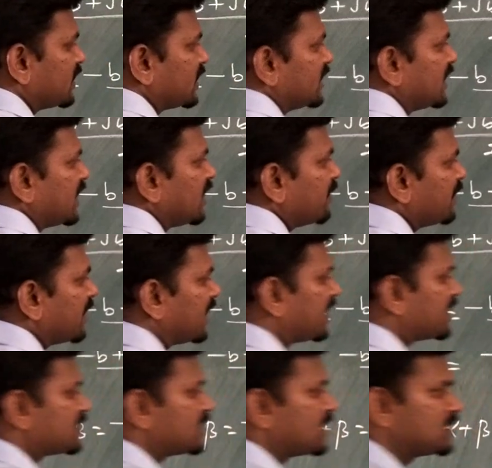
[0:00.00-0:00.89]

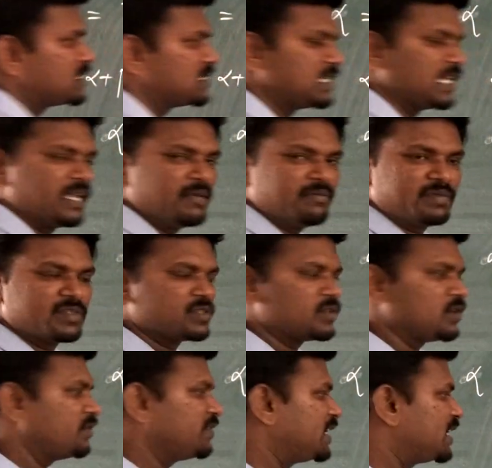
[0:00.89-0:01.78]
Denominators are same,
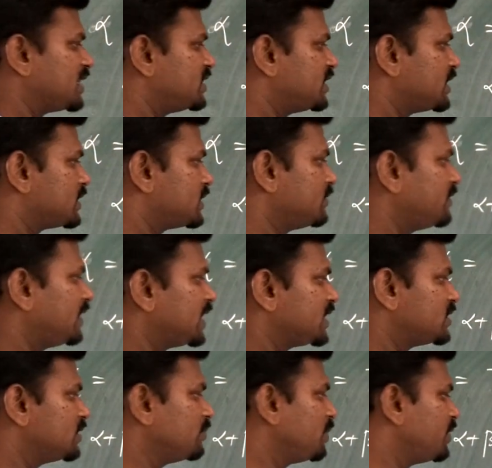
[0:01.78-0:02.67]
so we can
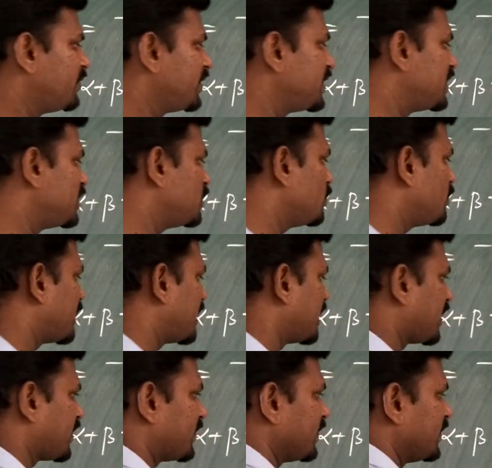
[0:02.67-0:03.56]
simplify the
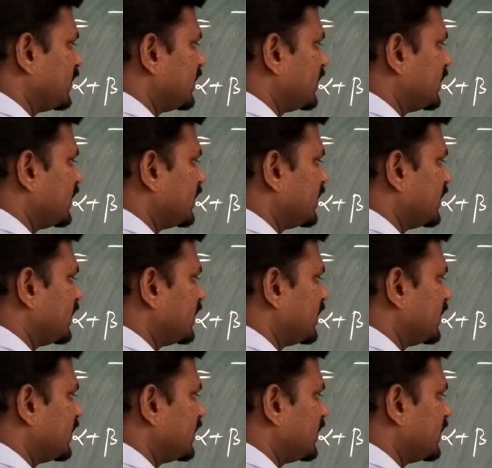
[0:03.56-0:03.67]
numerator.